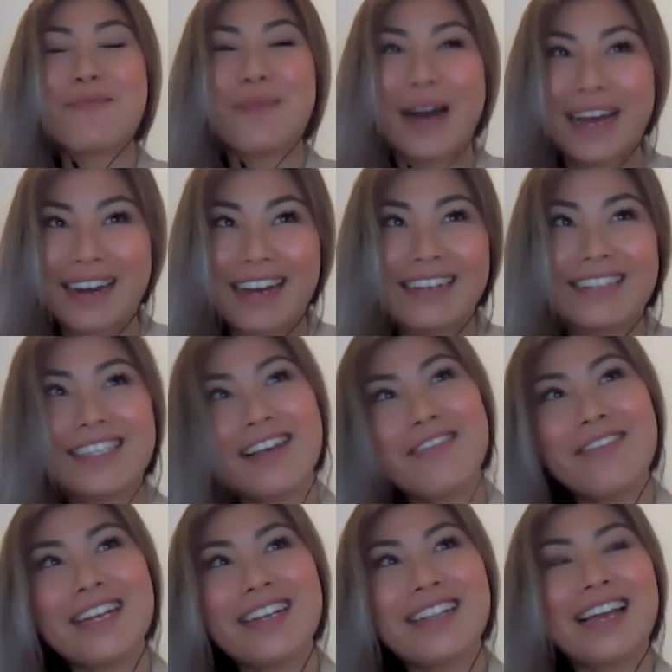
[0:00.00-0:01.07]
But I
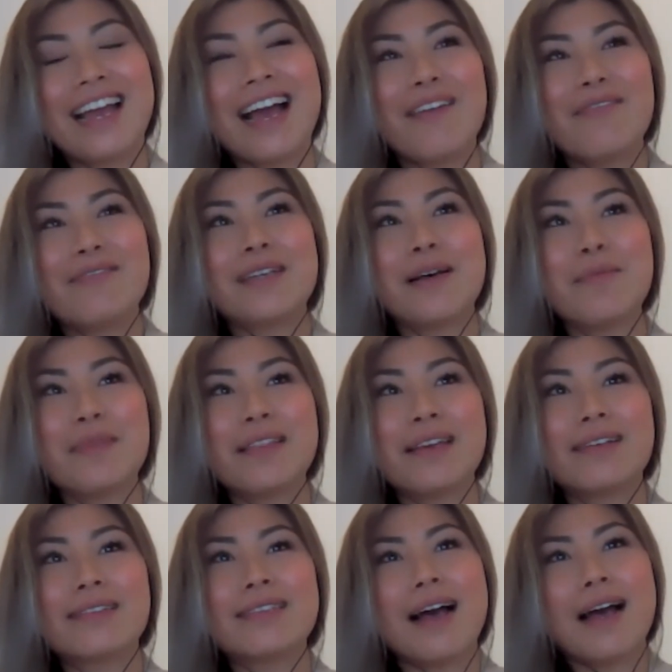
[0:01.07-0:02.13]
definitely have some
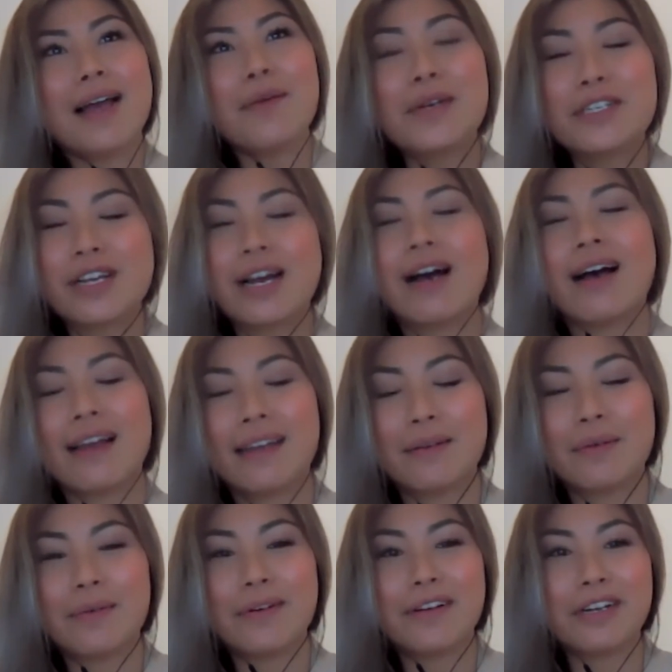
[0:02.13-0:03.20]
things I wish
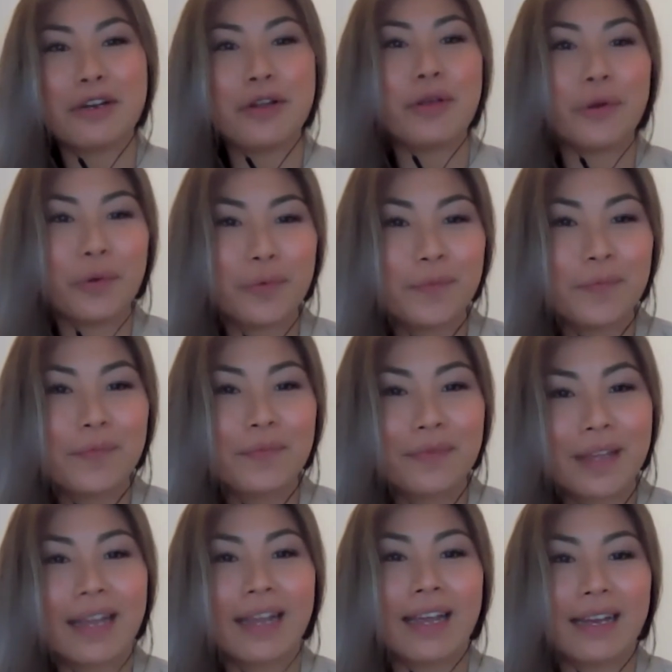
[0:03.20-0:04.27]
I knew,
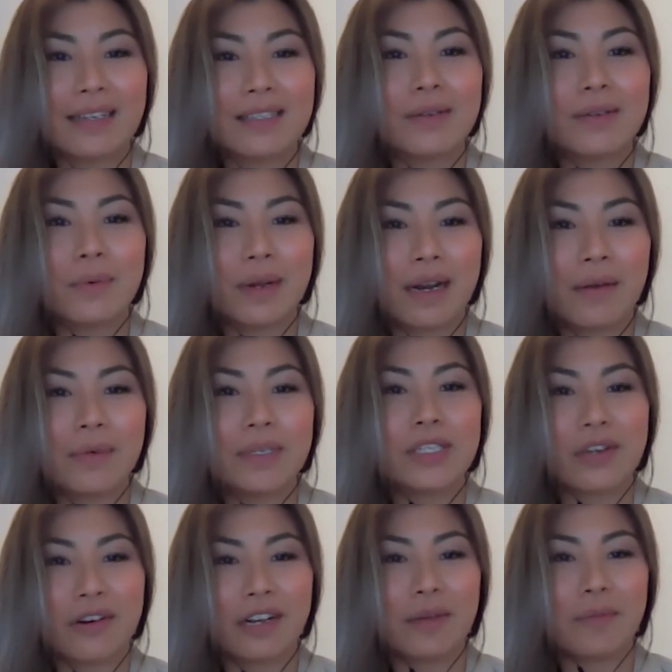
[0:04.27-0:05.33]
I guess, when I was
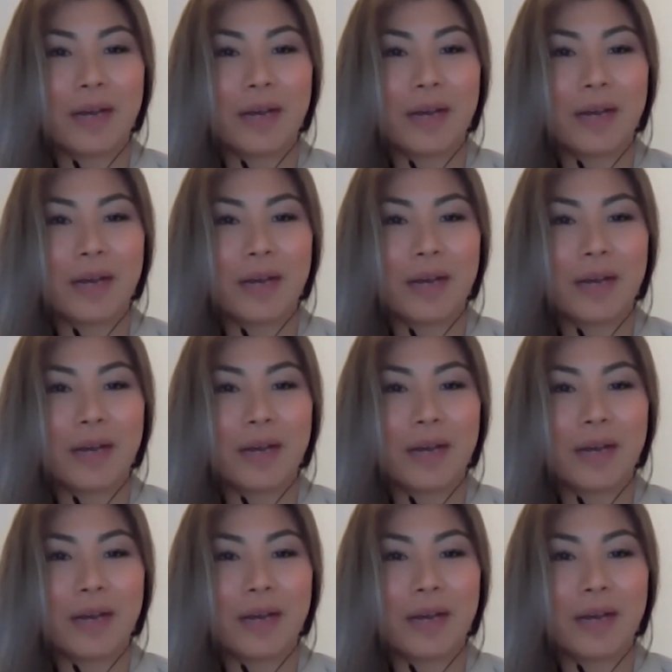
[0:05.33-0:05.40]
starting.